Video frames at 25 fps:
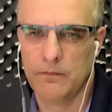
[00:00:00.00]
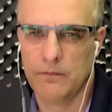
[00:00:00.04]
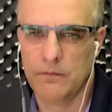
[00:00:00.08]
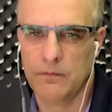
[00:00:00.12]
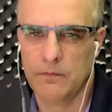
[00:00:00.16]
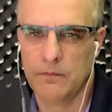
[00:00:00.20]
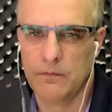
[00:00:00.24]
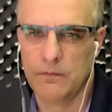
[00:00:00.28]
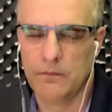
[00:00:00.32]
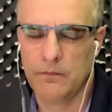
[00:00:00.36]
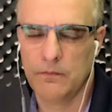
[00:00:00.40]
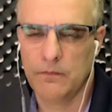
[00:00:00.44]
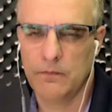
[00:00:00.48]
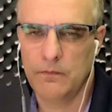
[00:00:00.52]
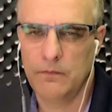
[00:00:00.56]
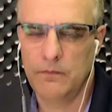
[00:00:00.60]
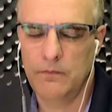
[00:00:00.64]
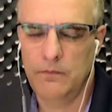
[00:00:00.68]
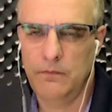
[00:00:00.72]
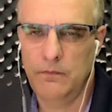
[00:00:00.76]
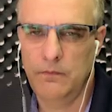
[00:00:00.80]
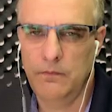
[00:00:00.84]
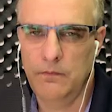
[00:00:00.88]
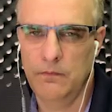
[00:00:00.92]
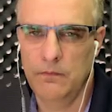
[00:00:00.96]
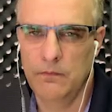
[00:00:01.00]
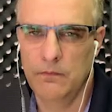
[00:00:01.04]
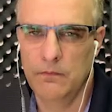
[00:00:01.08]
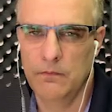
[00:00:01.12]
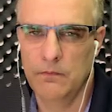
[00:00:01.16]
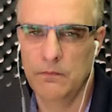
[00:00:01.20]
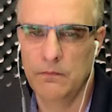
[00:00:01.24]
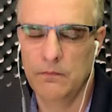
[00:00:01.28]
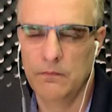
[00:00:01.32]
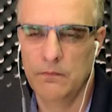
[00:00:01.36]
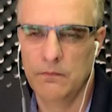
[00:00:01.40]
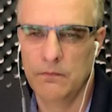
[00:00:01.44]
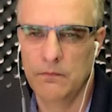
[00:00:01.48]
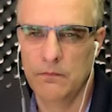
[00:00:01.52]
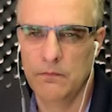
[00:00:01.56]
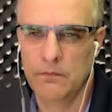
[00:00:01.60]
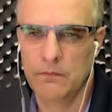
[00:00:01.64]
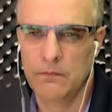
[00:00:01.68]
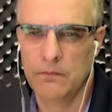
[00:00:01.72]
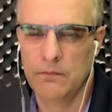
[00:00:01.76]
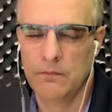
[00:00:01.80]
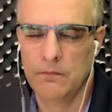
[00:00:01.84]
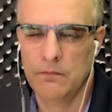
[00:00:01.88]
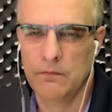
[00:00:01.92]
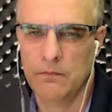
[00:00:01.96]

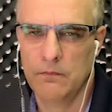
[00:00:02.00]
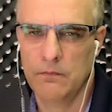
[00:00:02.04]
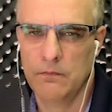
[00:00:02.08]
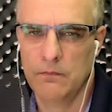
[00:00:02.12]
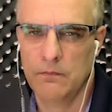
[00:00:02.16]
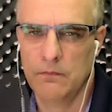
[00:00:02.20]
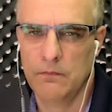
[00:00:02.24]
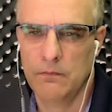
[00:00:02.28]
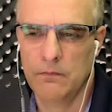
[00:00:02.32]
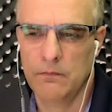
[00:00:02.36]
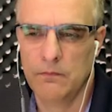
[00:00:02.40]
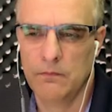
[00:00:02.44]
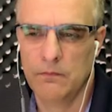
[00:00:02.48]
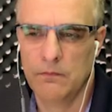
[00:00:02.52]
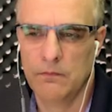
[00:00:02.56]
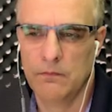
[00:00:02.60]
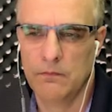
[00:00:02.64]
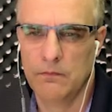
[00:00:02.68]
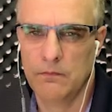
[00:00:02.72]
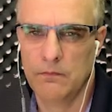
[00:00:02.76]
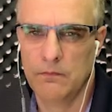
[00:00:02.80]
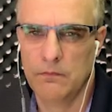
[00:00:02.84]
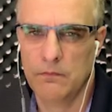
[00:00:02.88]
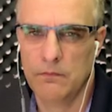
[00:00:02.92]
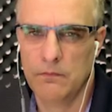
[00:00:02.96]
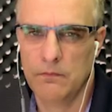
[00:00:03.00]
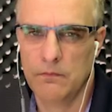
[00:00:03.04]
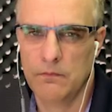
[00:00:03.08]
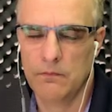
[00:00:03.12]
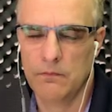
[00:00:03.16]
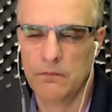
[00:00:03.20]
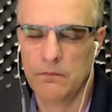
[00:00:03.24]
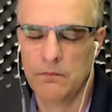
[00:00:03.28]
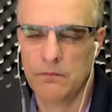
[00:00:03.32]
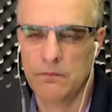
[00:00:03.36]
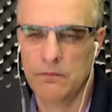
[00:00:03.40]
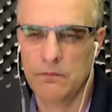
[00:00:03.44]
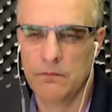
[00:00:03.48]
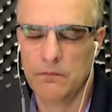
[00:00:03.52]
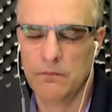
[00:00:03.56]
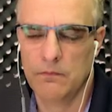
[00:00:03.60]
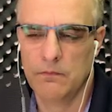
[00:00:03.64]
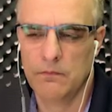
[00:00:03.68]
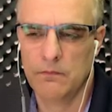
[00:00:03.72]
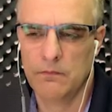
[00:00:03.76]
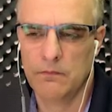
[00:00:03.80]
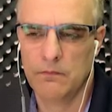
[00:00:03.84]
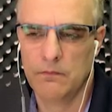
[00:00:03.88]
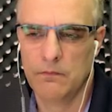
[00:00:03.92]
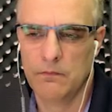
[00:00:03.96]
This person isn't speaking.